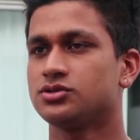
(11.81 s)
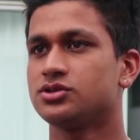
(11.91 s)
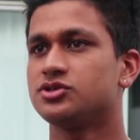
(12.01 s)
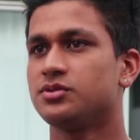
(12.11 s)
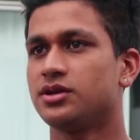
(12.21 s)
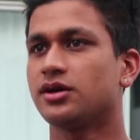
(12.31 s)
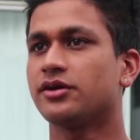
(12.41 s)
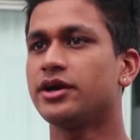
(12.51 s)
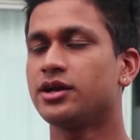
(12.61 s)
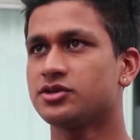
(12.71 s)
So it's been a
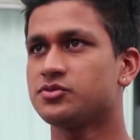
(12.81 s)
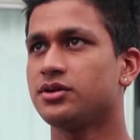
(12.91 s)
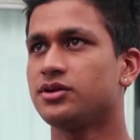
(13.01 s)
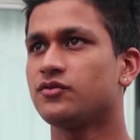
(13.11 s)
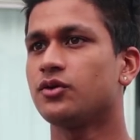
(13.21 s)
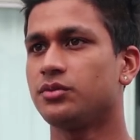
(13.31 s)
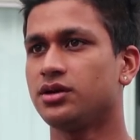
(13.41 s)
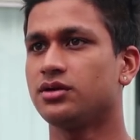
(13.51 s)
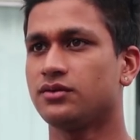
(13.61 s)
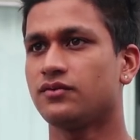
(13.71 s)
great experience for
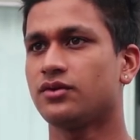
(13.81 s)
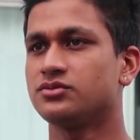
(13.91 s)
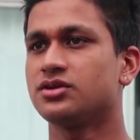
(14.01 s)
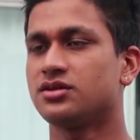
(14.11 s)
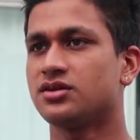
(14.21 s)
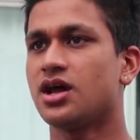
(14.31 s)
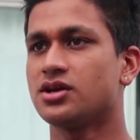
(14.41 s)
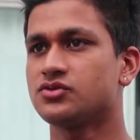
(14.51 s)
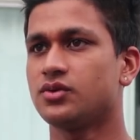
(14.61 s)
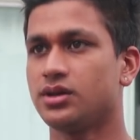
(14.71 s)
me from since
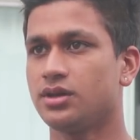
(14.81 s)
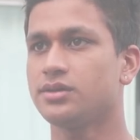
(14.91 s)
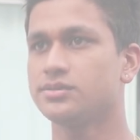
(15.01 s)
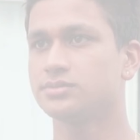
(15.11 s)
last 1 year.